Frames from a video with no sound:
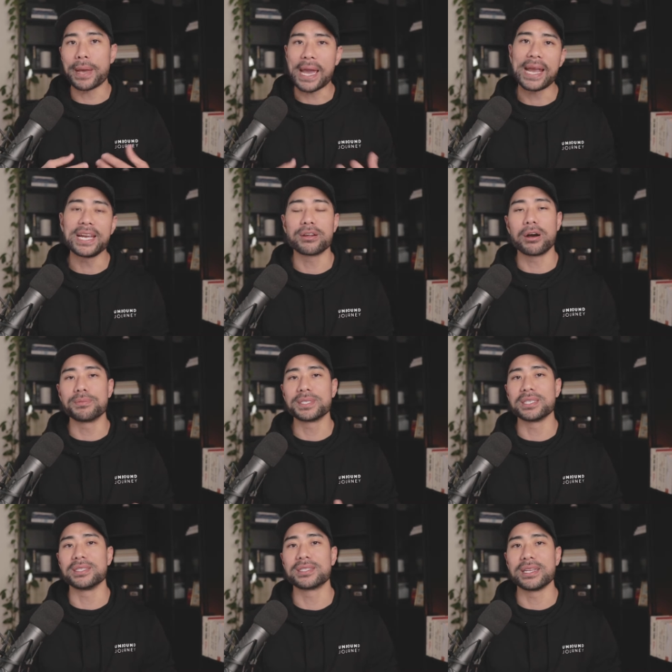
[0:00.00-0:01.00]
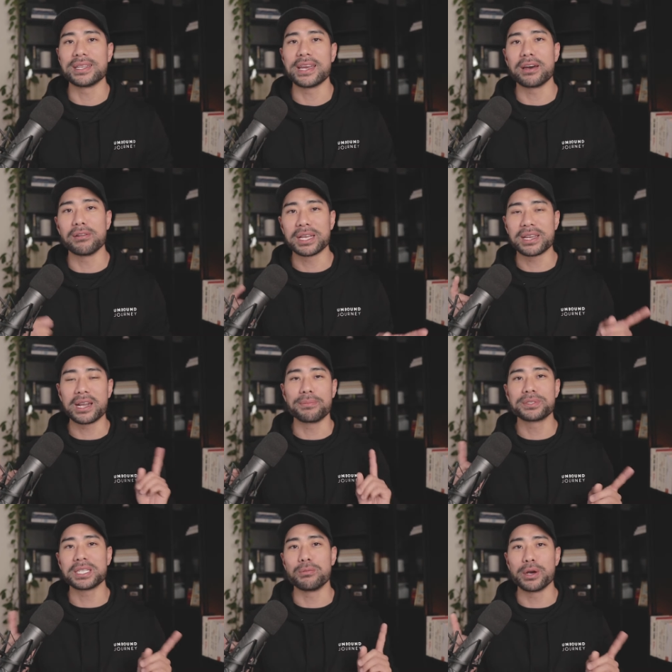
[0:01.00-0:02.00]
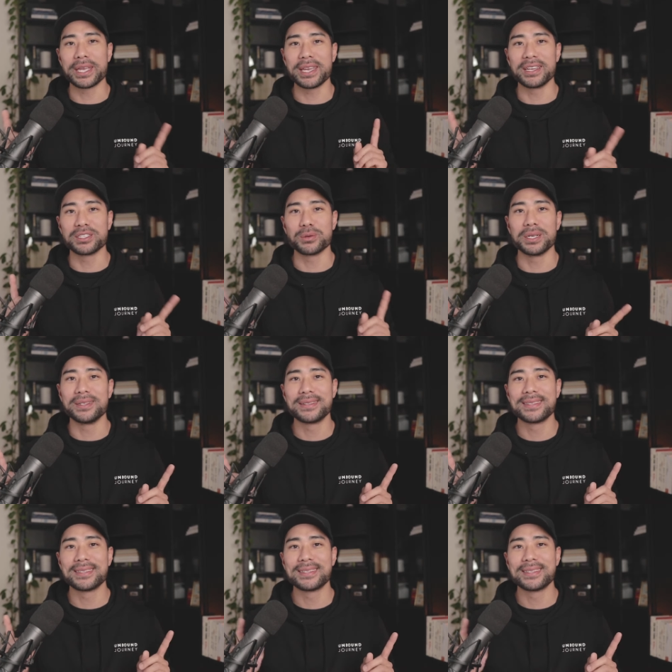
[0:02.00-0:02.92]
paid options, then yeah, I'll link it up somewhere here as well.